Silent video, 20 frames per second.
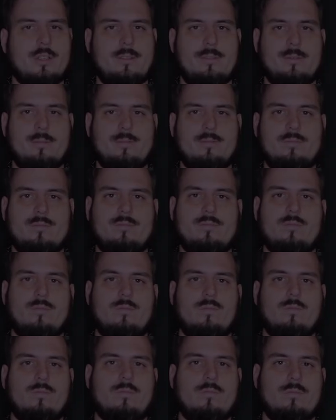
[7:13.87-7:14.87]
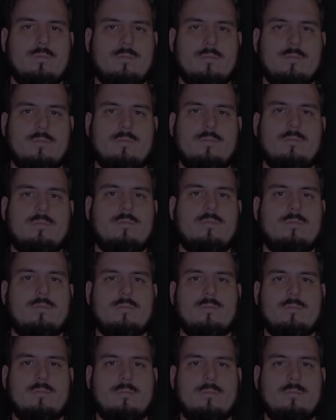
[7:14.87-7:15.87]

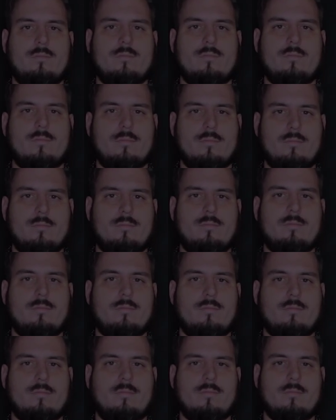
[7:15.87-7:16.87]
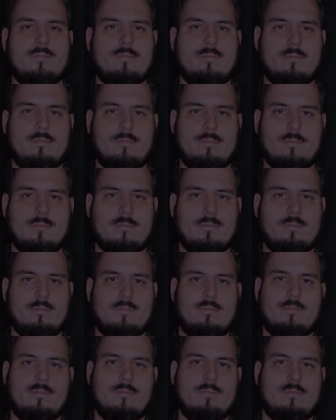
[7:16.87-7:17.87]

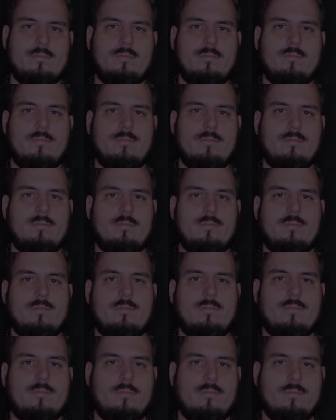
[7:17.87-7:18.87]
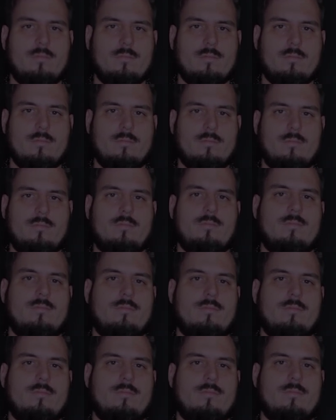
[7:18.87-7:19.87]

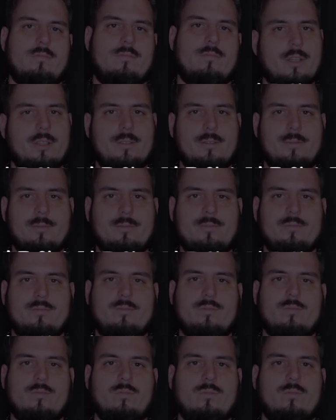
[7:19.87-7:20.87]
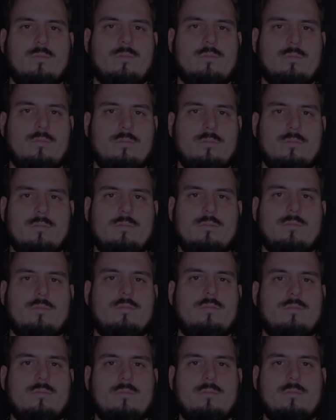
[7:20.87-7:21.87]
No words are spoken by the person on screen.